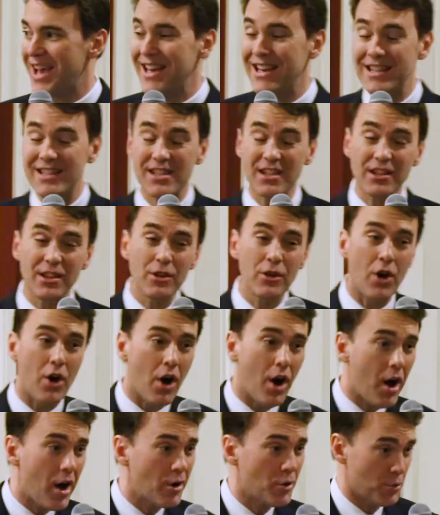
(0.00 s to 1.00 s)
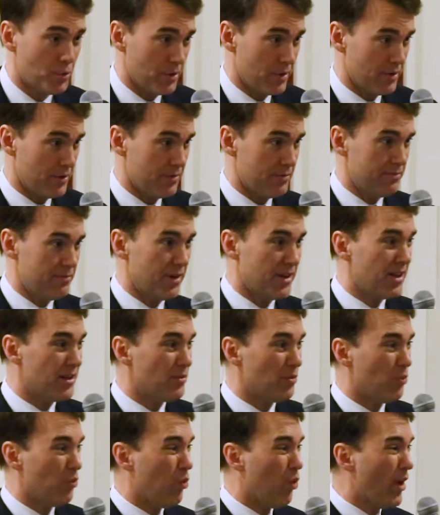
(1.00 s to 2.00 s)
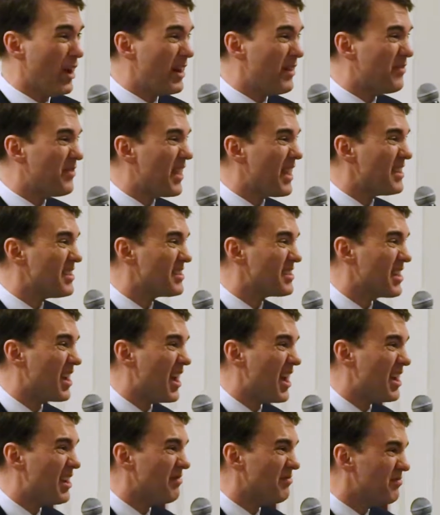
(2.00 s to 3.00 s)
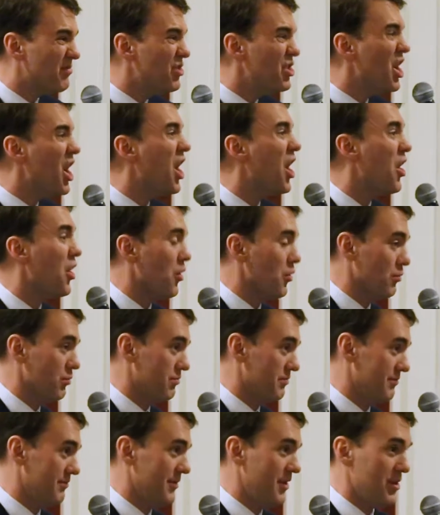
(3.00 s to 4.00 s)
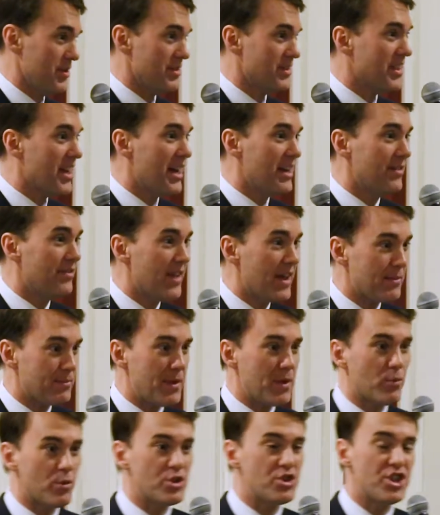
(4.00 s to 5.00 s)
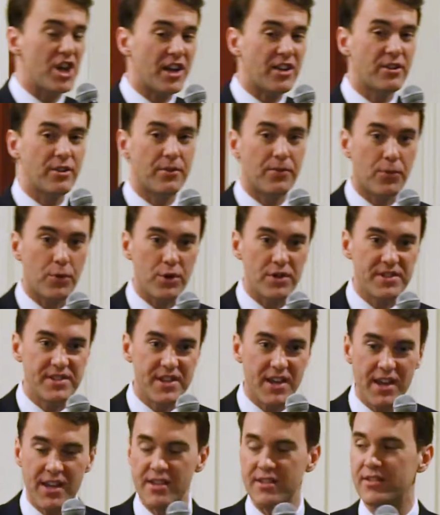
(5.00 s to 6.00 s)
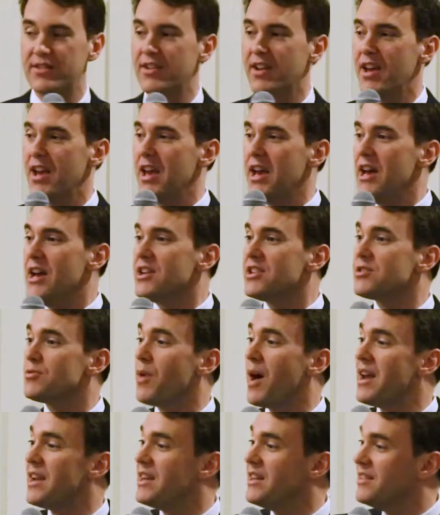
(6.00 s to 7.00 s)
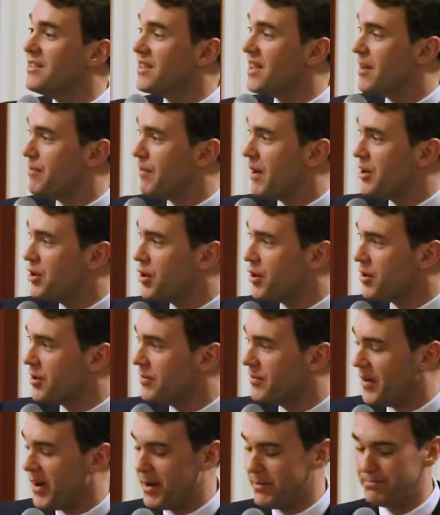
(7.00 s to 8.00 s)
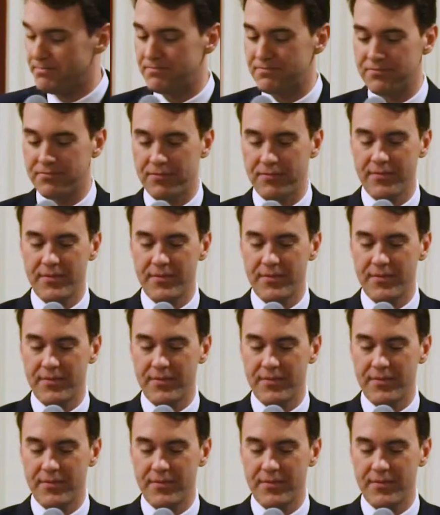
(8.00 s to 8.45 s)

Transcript: And it's a little awkward because what if they say no? It's kind of like being rejected for a date. So I needed to get my nerve up.